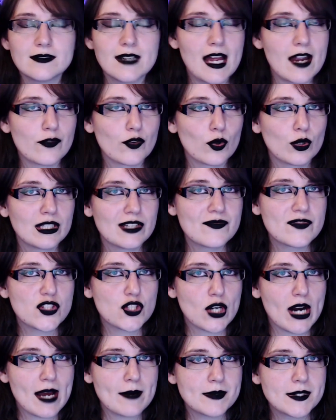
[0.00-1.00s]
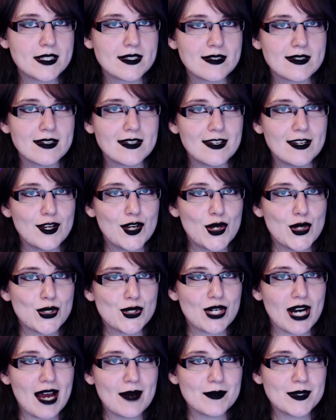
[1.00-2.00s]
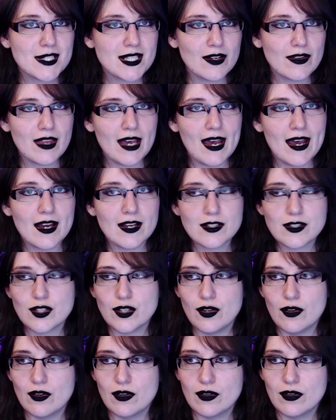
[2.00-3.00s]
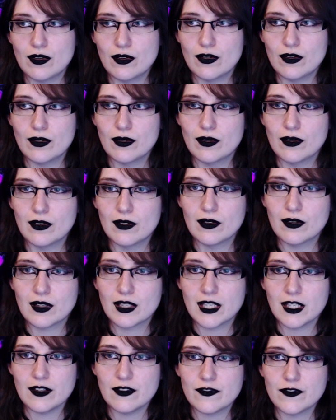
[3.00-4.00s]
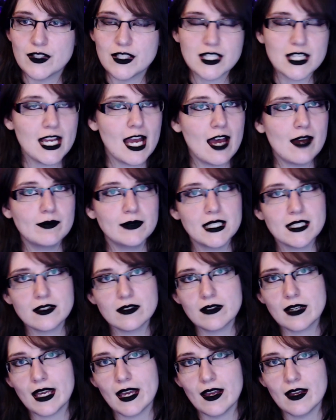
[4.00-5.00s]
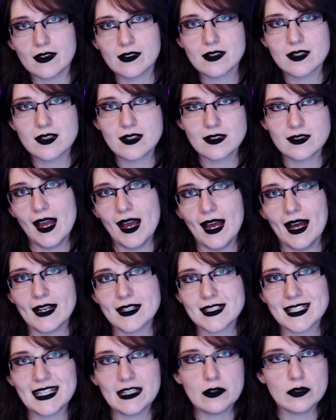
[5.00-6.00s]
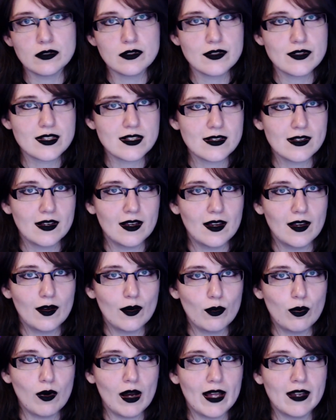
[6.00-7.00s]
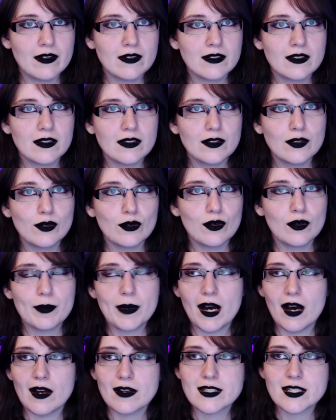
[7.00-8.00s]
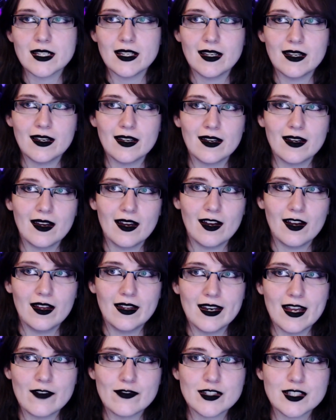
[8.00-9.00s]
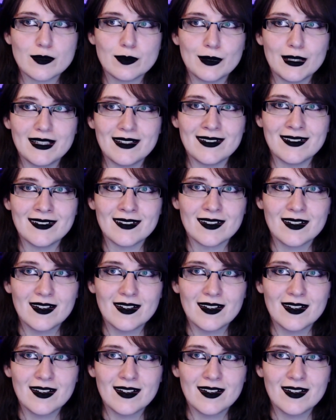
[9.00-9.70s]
Everyone loves traps. Traps are there to give the DM little kicks and giggles when your party inevitably